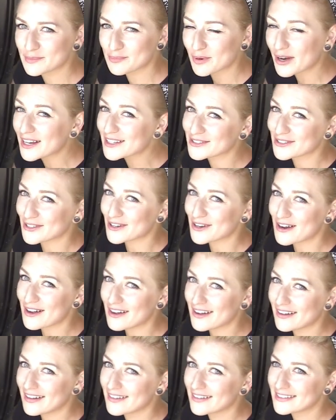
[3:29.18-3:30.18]
brakes are
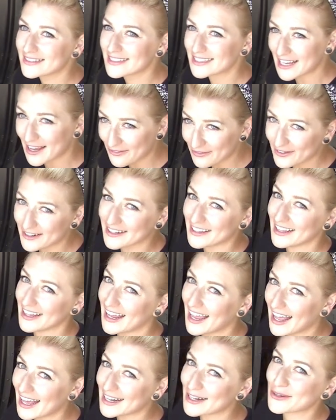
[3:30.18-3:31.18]
definitely
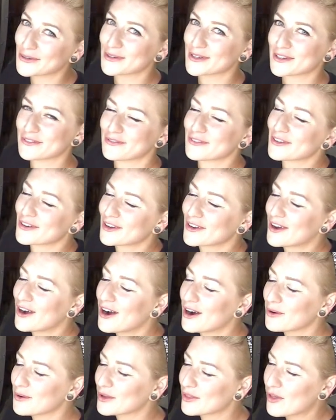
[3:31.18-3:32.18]
adequate for a
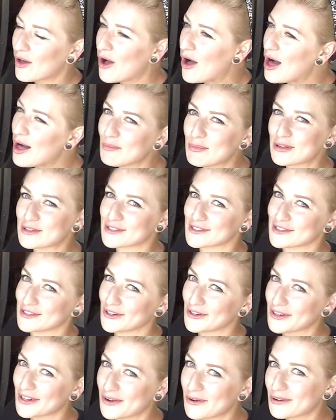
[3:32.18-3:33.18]
car with almost
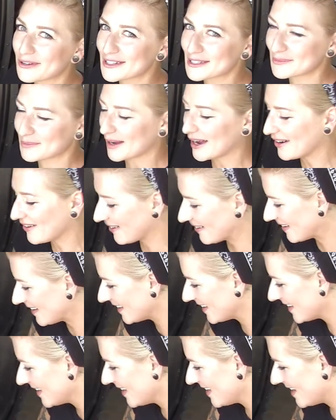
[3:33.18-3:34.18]
30 horsepower.
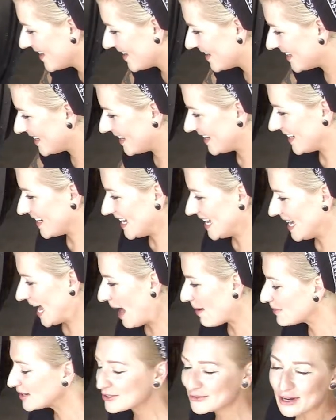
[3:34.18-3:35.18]

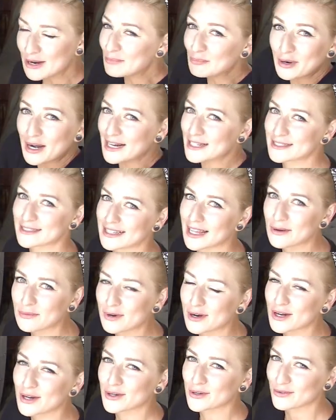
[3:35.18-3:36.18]
I mean, drum brakes, they
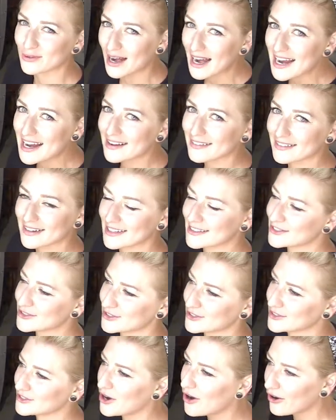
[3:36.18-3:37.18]
work great. It's
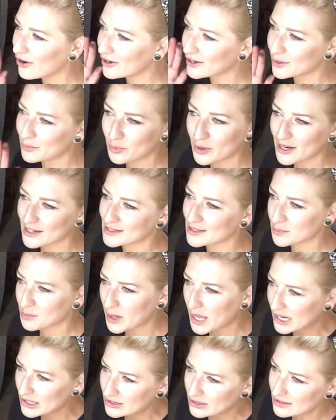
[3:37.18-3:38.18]
just hard to press the
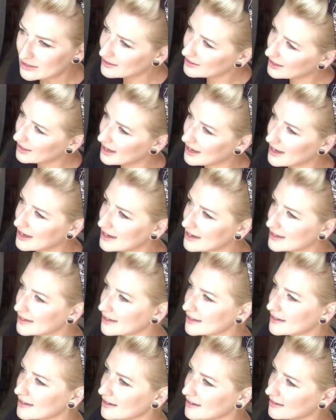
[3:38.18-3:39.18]
pedal
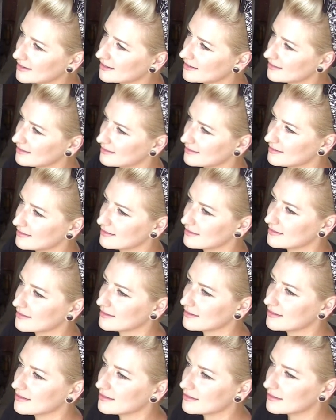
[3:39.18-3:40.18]
and
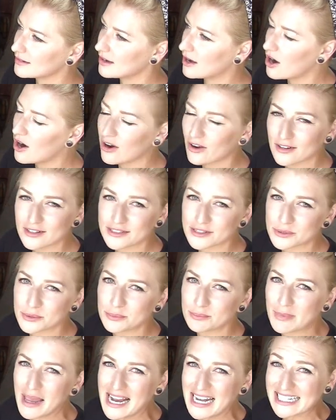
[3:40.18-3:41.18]
hard to
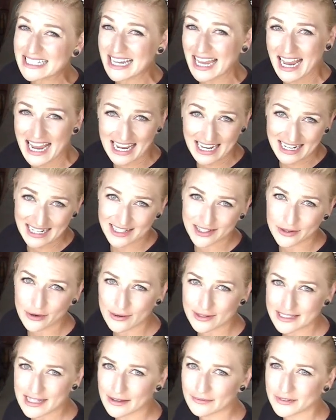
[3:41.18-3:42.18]
maintain. You
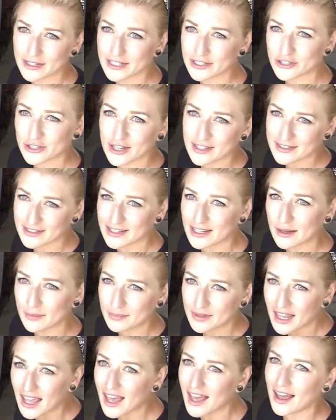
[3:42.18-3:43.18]
always have to adjust them.
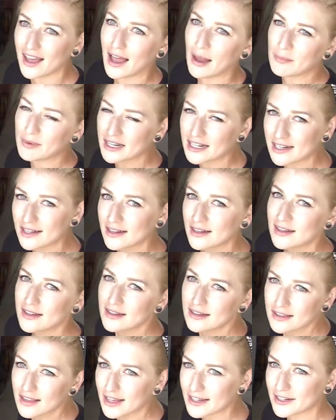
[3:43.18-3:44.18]
Yeah, I mean,
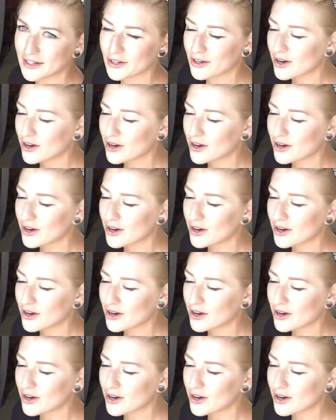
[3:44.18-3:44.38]
like, you're